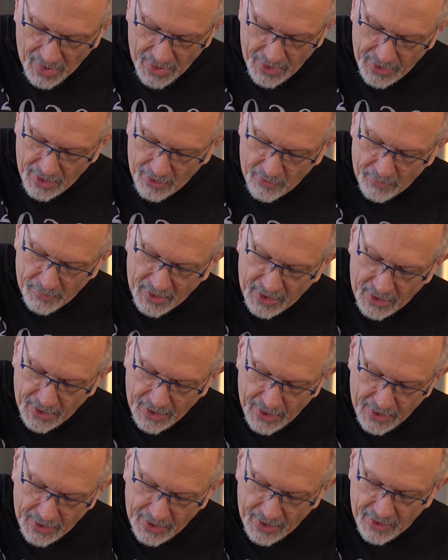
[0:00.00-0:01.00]
Okay, now I'm going
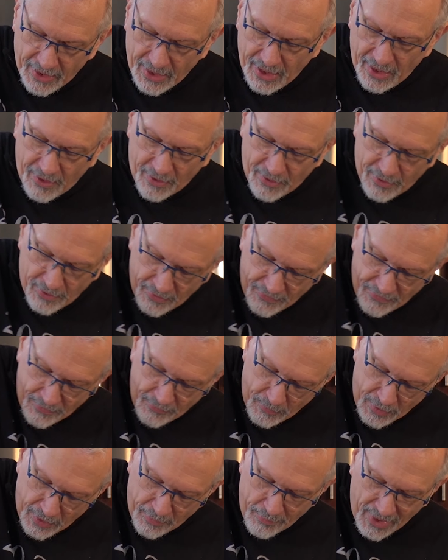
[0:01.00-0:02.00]
to get in there
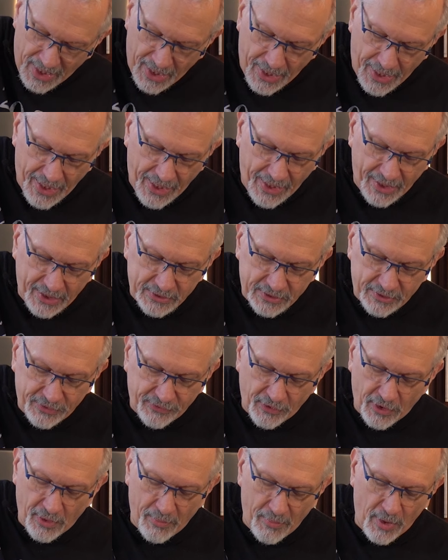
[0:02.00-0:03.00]
with my hands
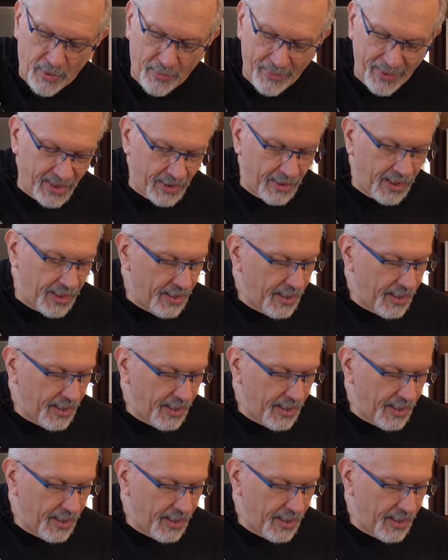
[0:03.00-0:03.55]
for a moment.